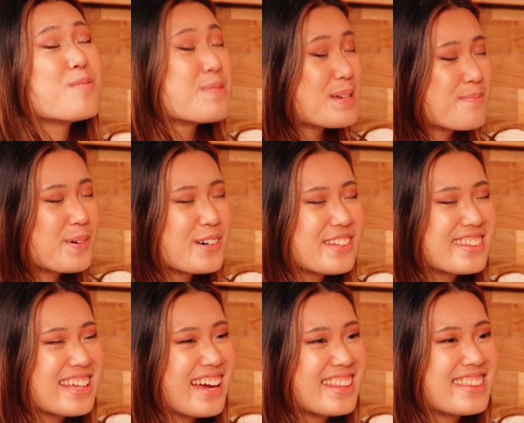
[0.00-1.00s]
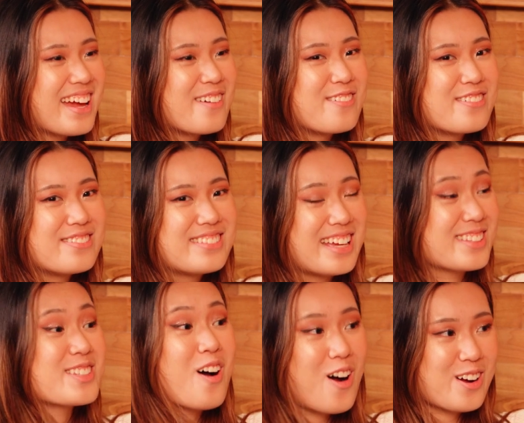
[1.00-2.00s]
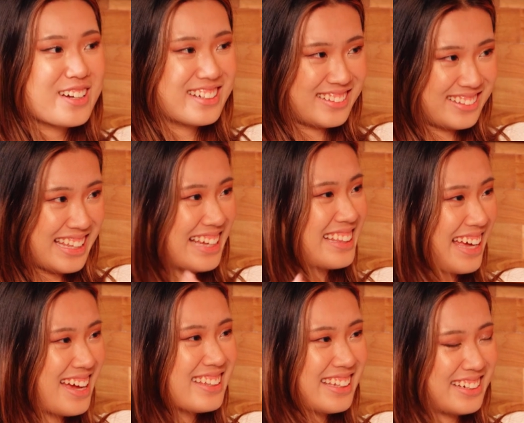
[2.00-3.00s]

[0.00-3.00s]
people that talk like that,